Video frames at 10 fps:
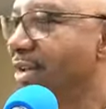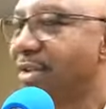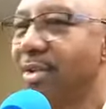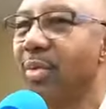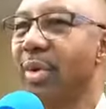
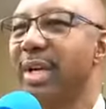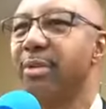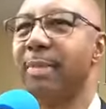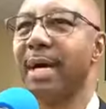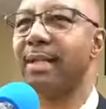So I want
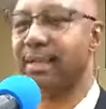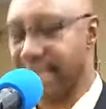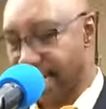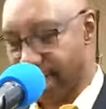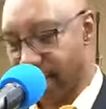everybody to
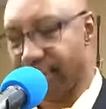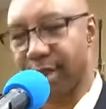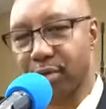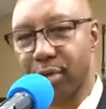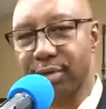tithe off
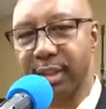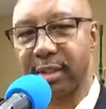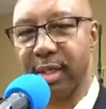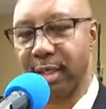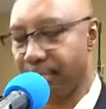their gross
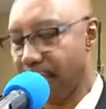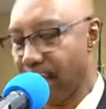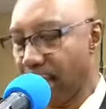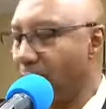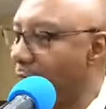income.
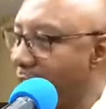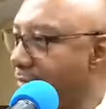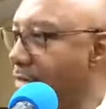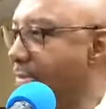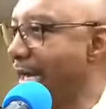I want
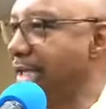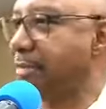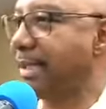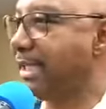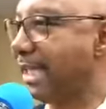everybody to
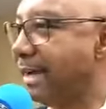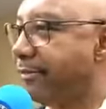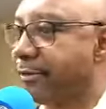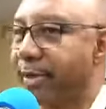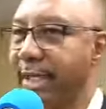be debt
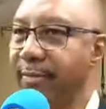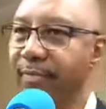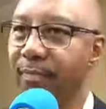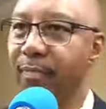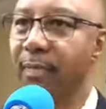free.
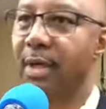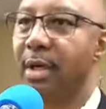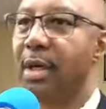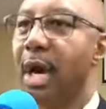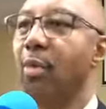
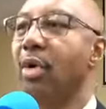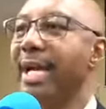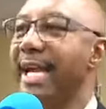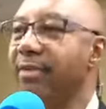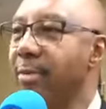I
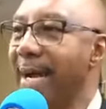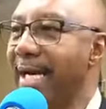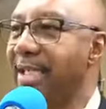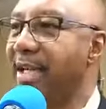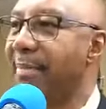want
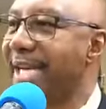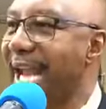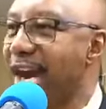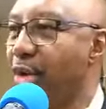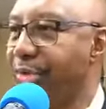everybody to be
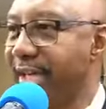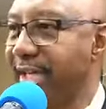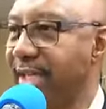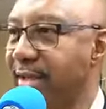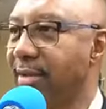
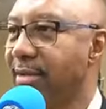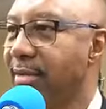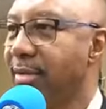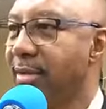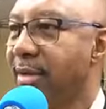healthy
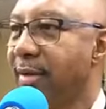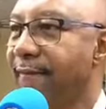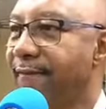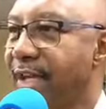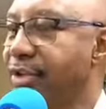
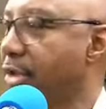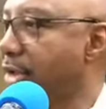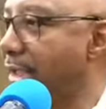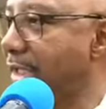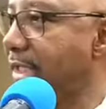
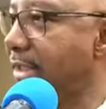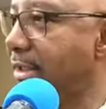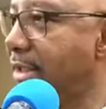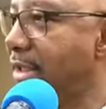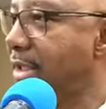physically,
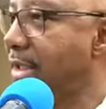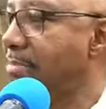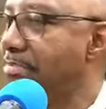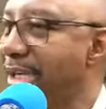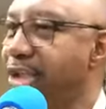
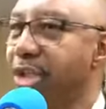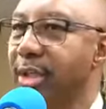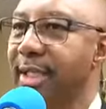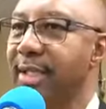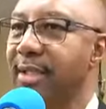
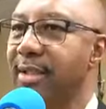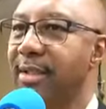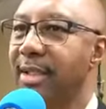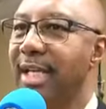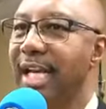mentally,
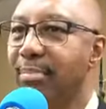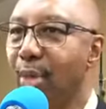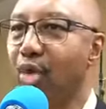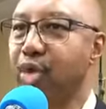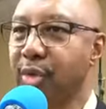
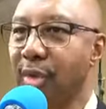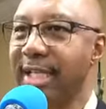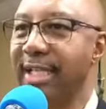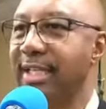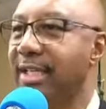
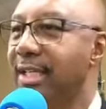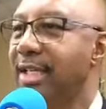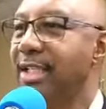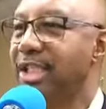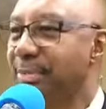emotionally,
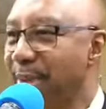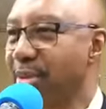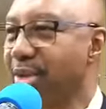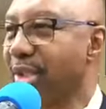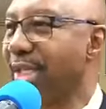
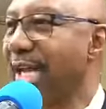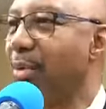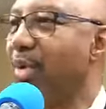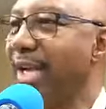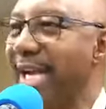spiritually. I
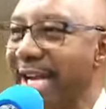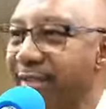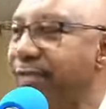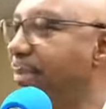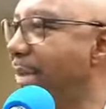want
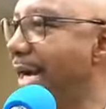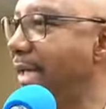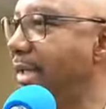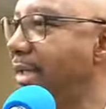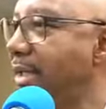
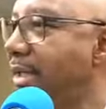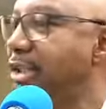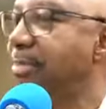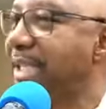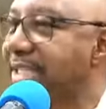everybody
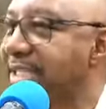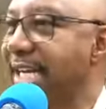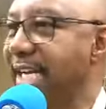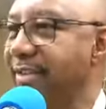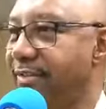to be
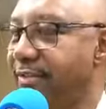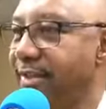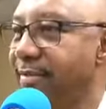safe.